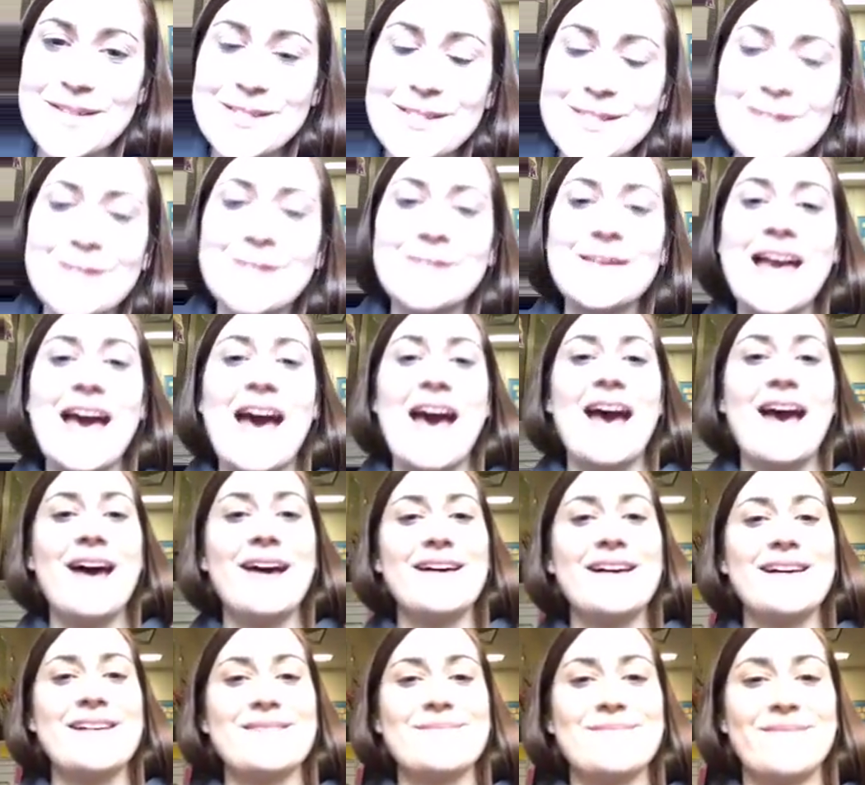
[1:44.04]
So yeah,
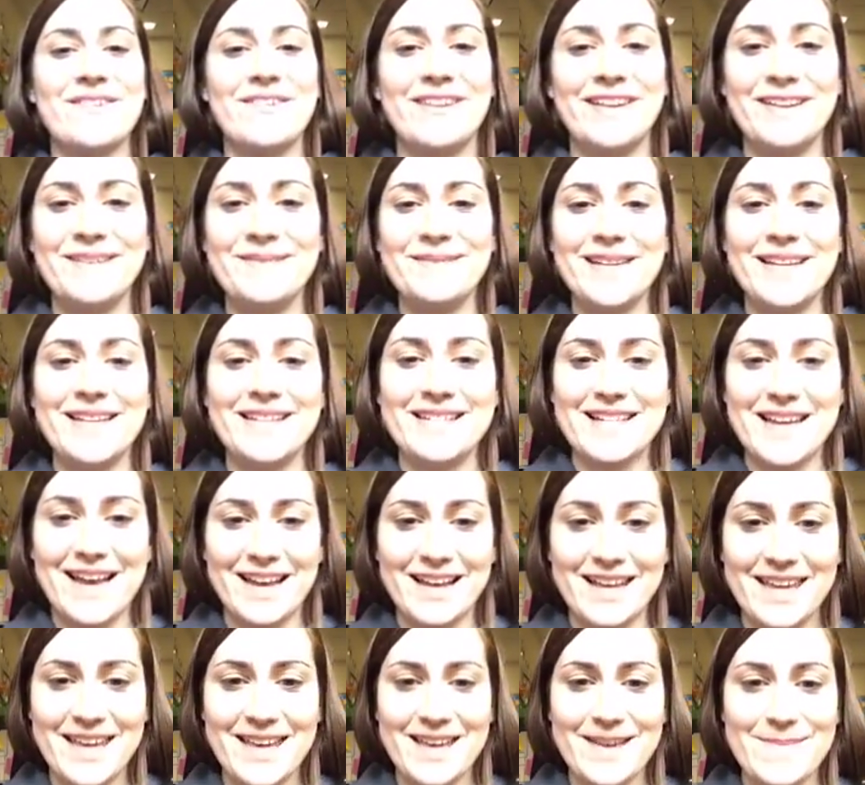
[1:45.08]
I'm going to be
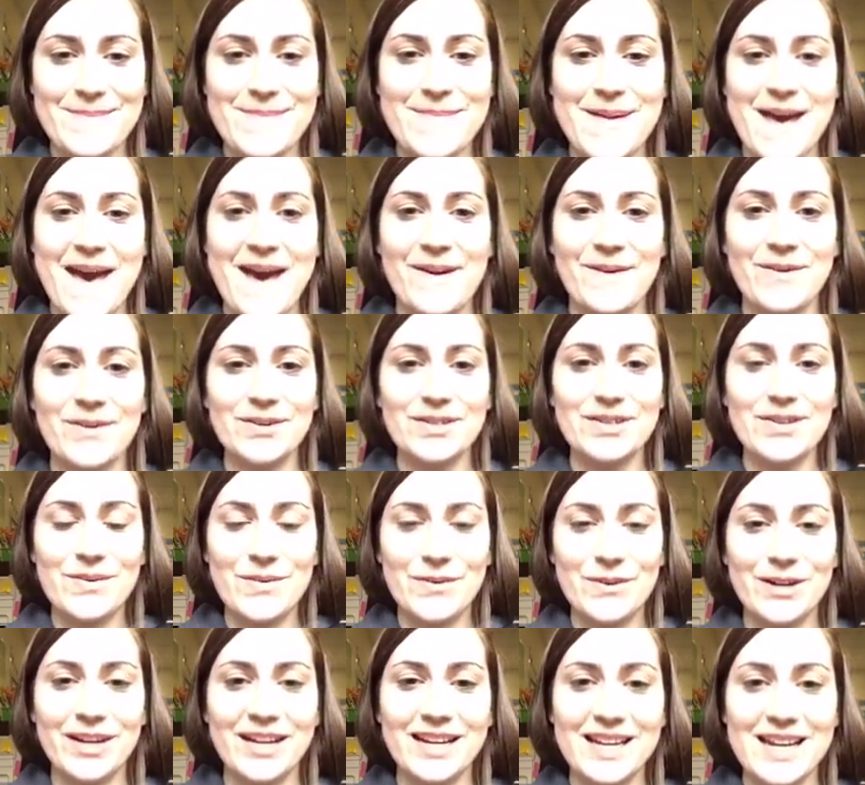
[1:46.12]
talking about
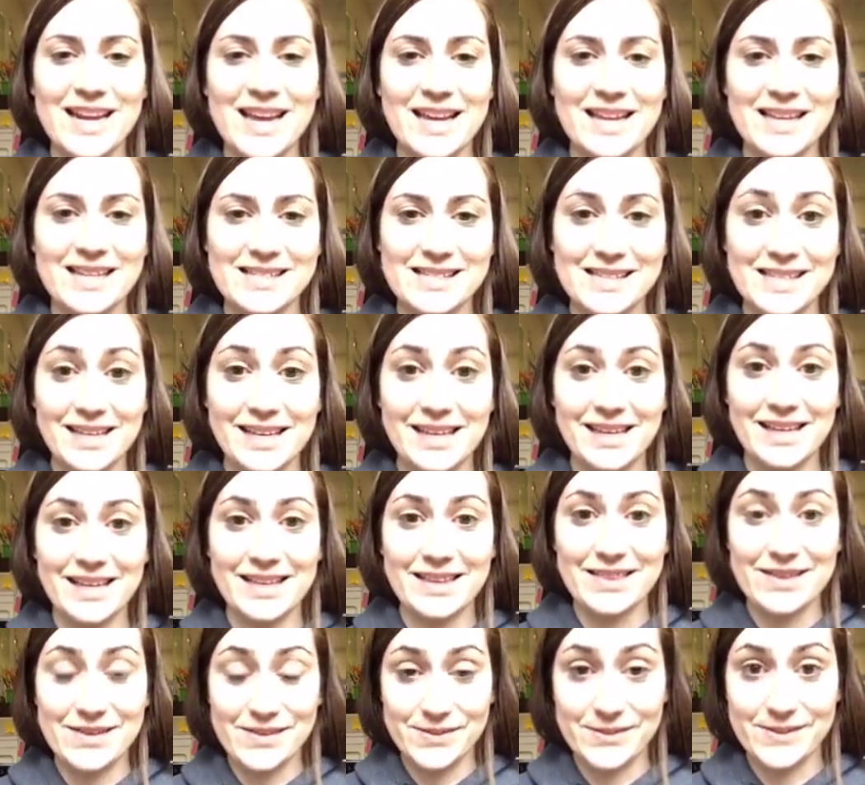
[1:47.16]
organizing
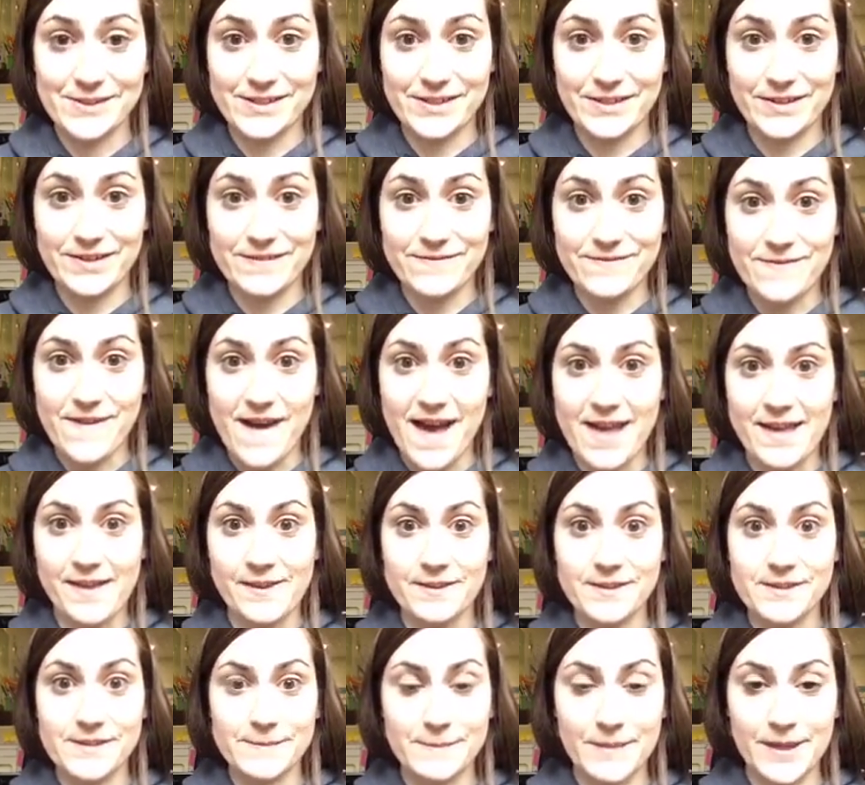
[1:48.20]
those student
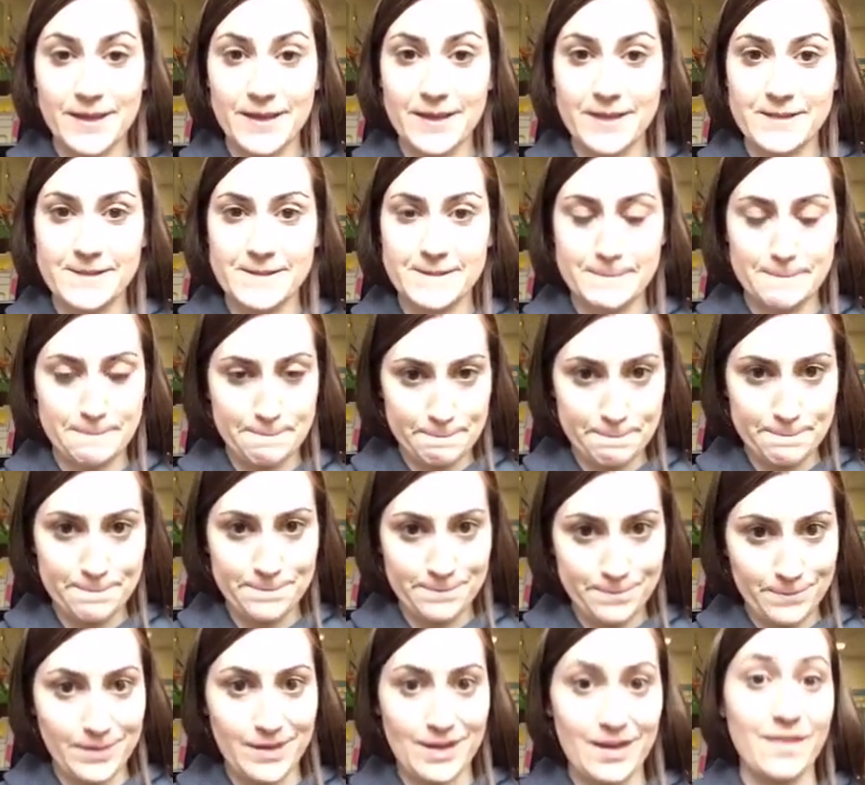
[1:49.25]
files because
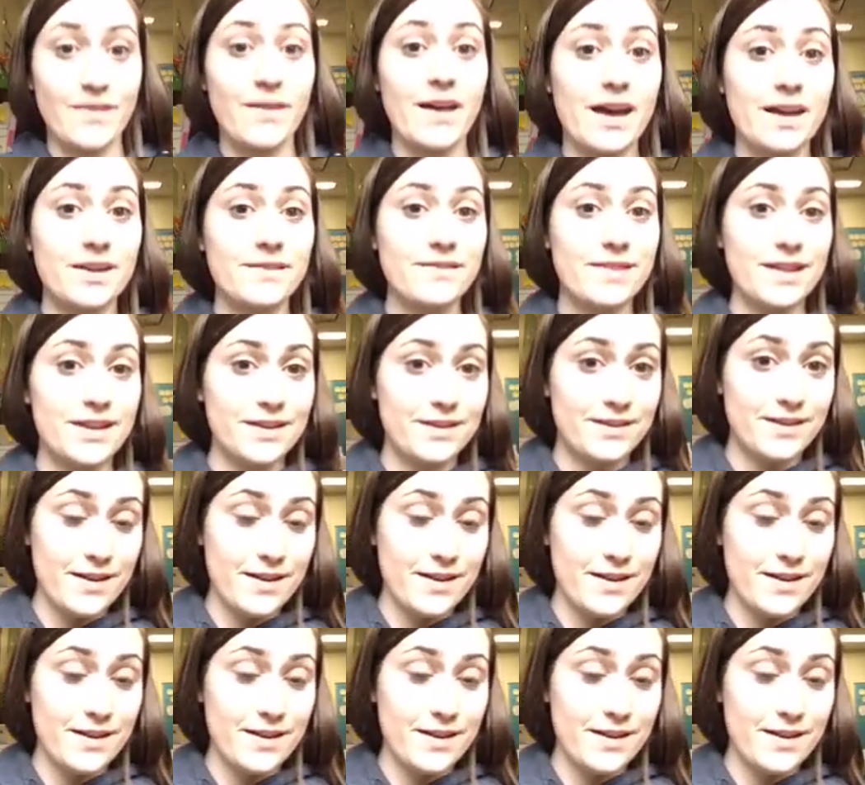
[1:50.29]
a lot of